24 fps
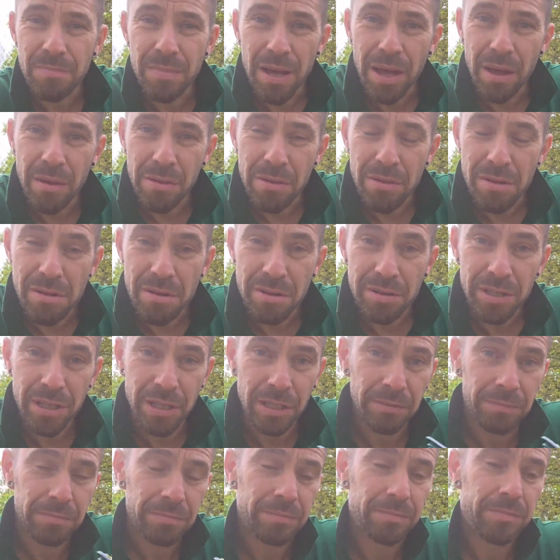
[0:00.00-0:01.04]
about 30.
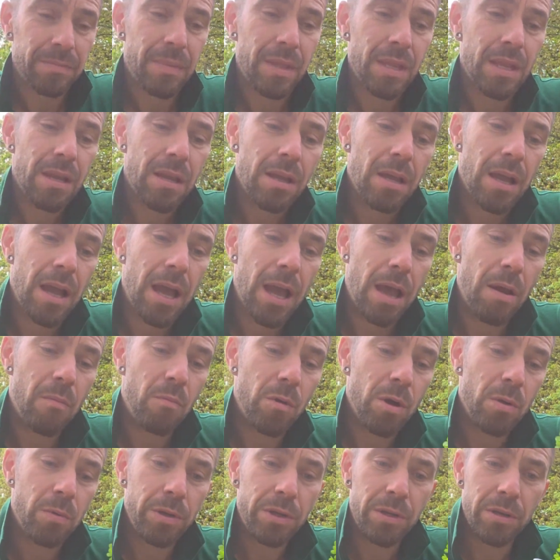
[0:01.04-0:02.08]
And
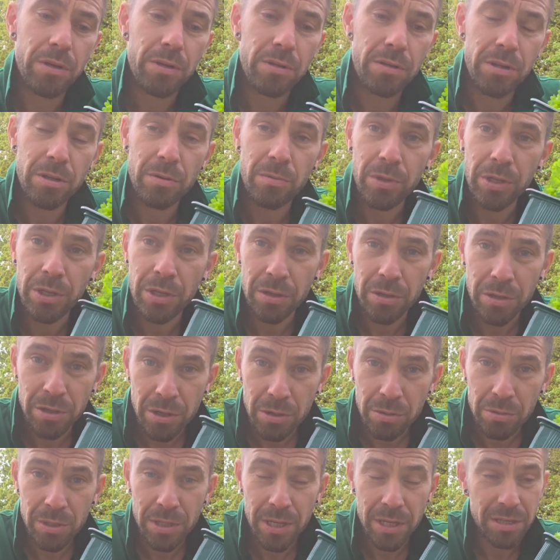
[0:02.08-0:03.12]
what we can do, we can
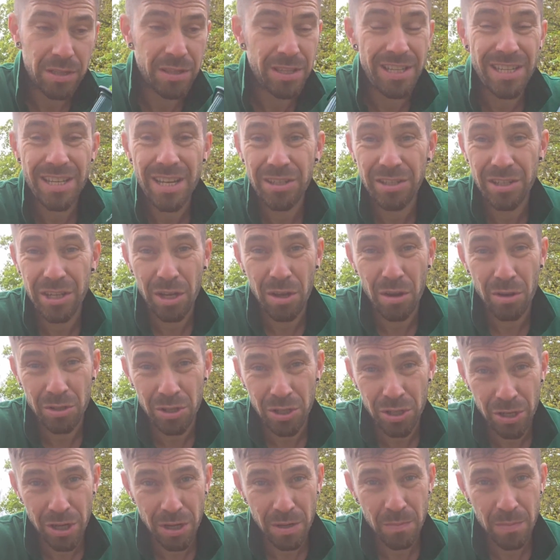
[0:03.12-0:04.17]
use this actually
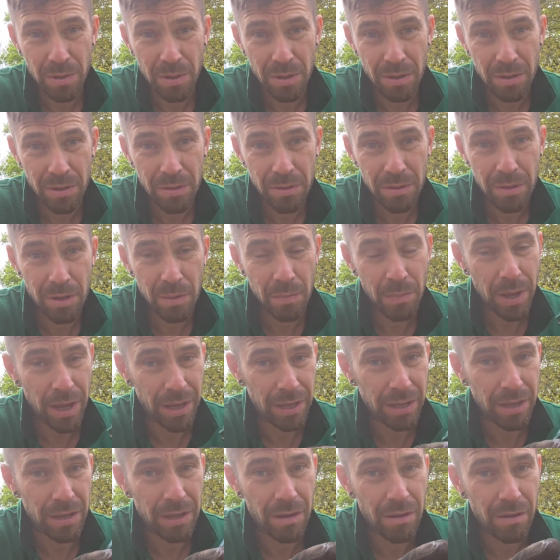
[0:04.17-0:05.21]
costs cheaper than a
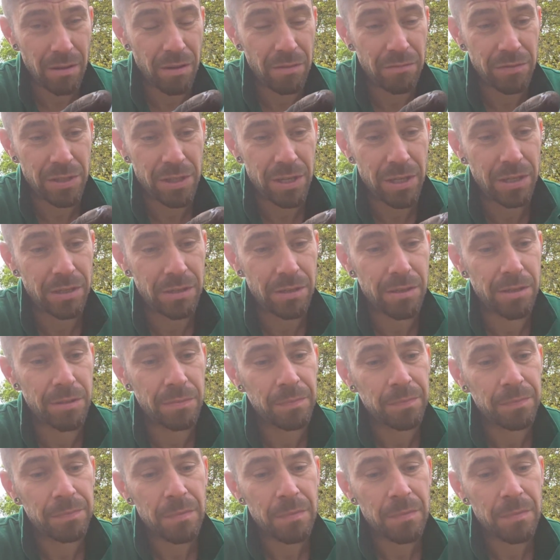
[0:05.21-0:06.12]
packet of seeds.